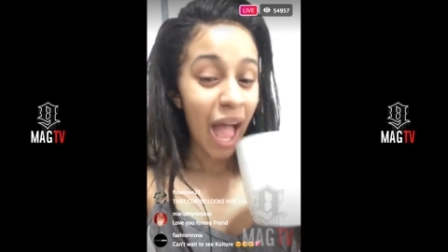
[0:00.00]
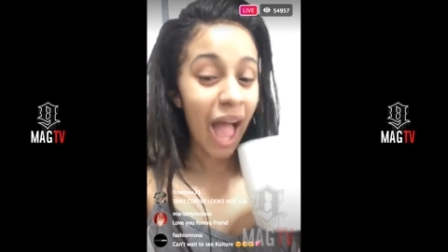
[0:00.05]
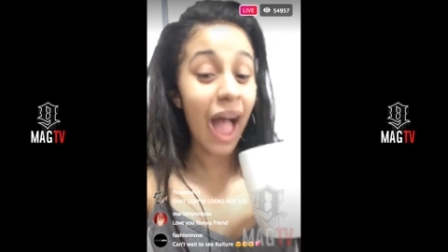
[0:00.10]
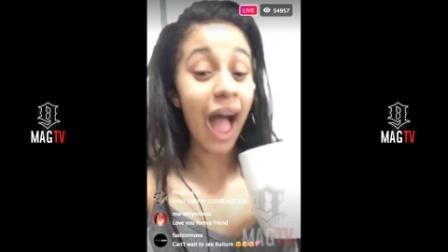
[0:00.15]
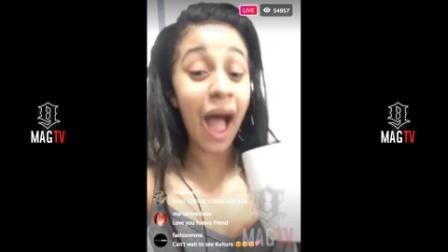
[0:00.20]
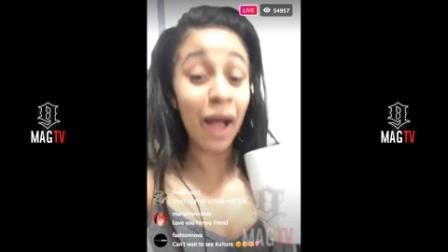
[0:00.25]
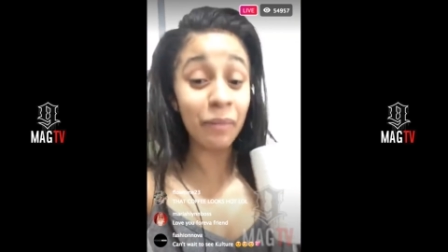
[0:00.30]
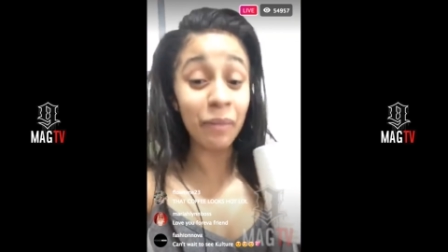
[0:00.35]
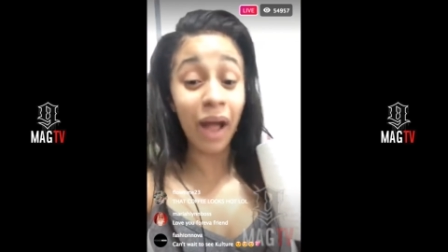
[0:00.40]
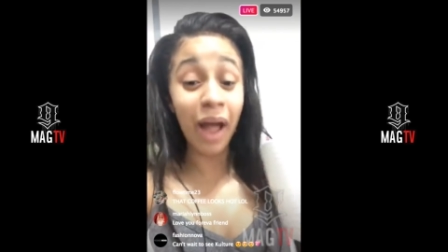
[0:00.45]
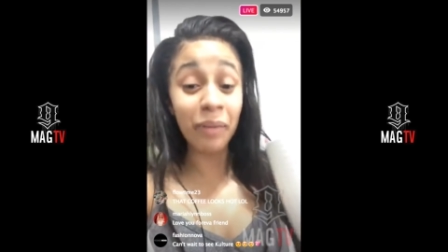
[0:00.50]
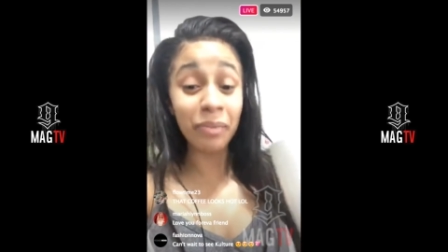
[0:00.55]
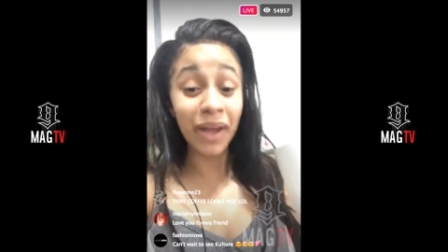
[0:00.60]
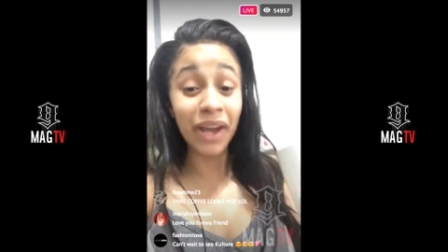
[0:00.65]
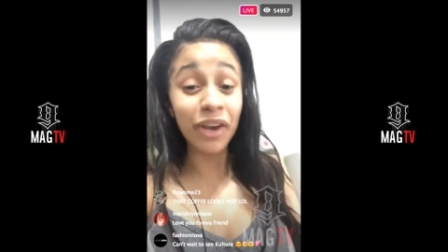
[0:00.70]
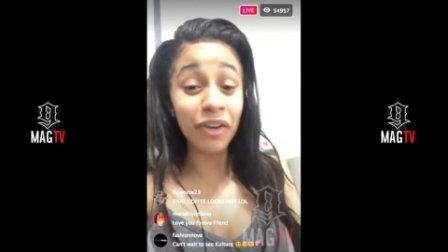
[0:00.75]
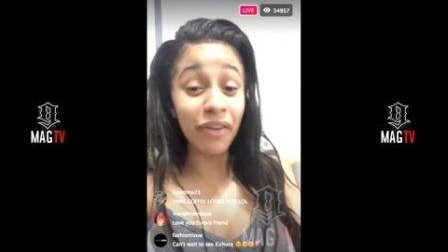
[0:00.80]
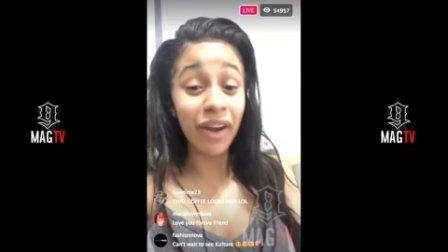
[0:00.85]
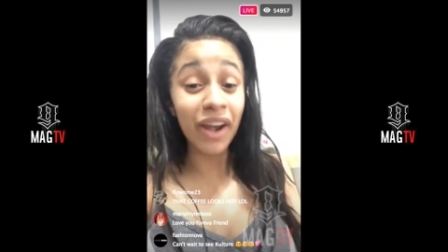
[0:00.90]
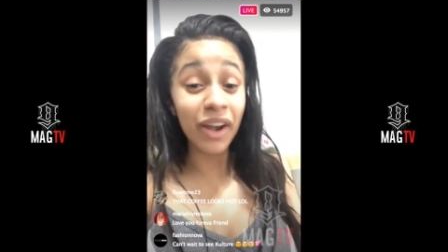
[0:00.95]
I, am I'm,
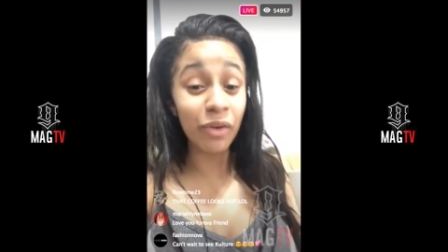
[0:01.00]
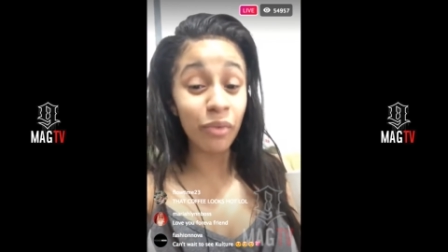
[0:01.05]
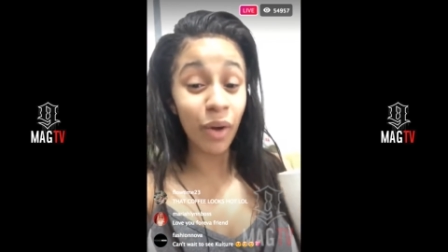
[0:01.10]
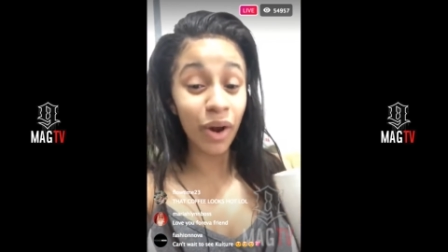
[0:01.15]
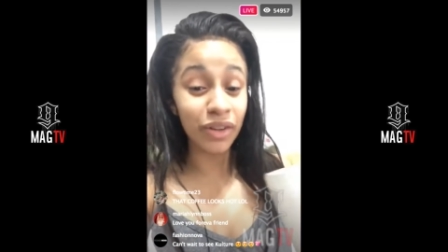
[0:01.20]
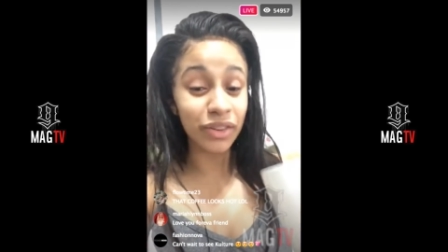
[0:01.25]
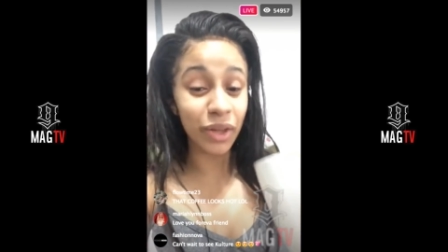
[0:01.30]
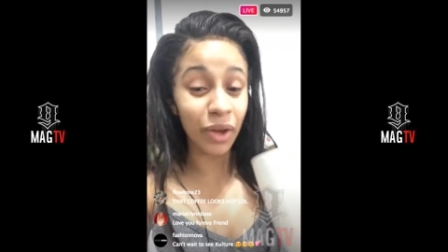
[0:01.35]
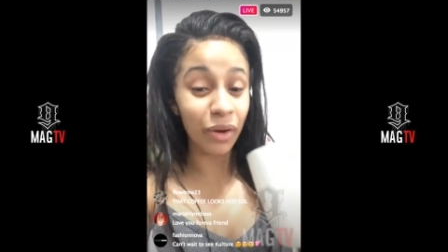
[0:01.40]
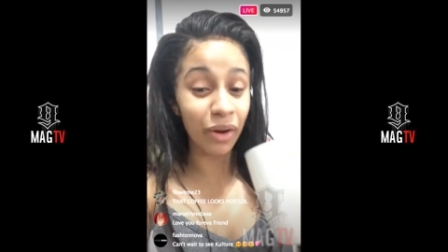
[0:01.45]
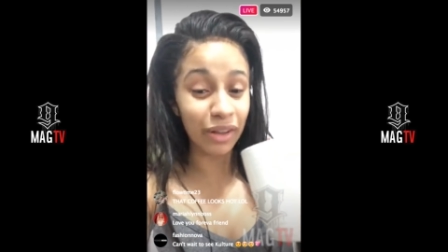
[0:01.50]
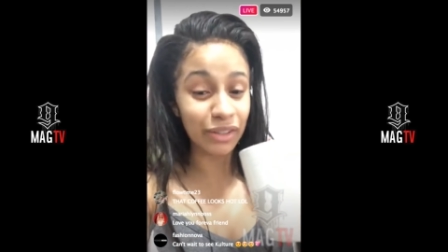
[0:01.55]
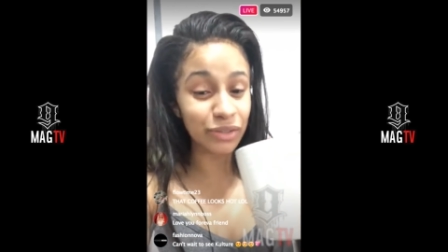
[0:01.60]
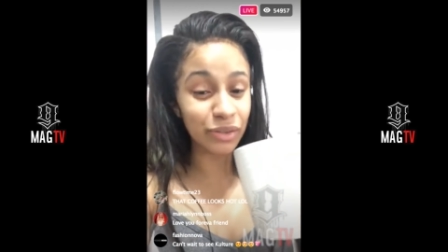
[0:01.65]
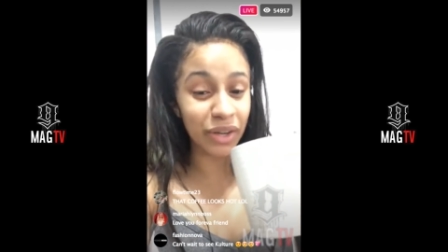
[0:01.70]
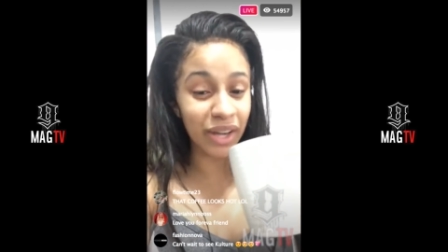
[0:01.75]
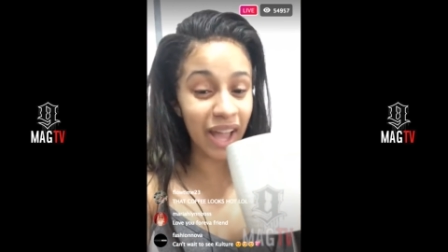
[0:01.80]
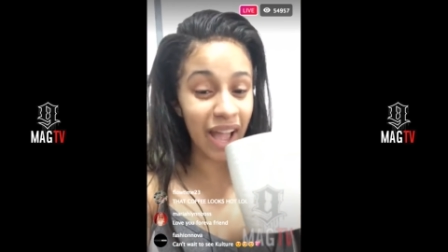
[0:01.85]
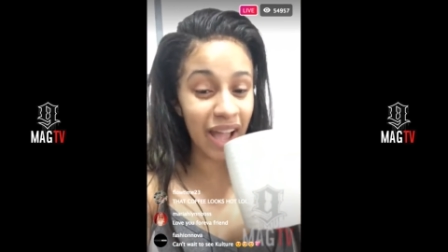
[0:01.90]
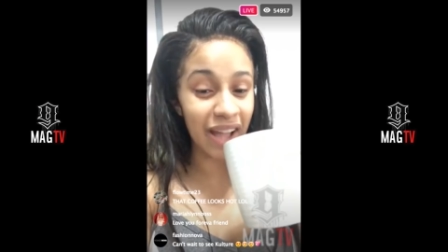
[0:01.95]
I'm getting ready to work though. I
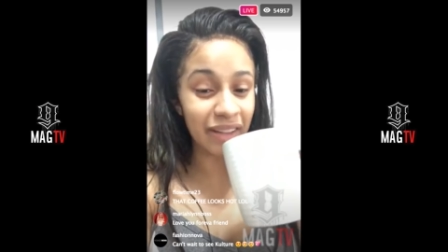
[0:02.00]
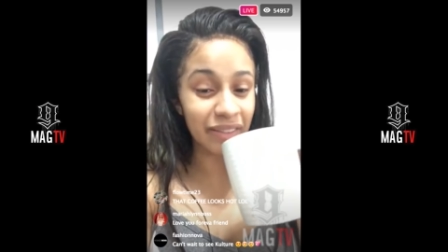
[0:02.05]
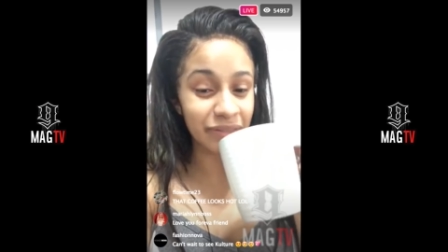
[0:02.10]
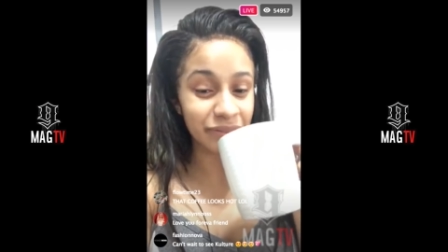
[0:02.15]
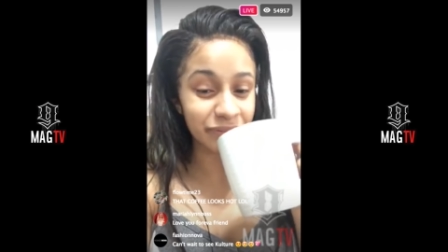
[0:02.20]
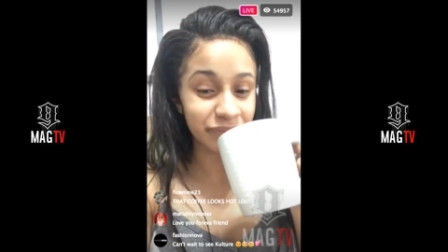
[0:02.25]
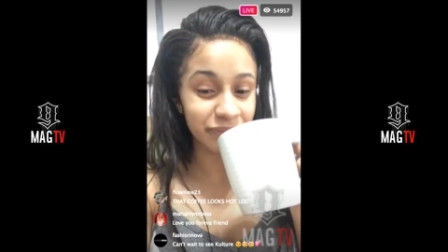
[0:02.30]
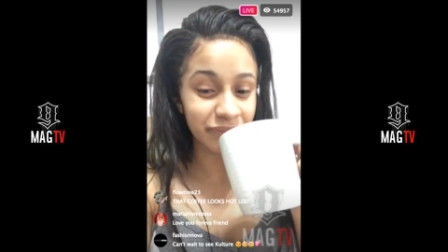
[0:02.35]
swear to God.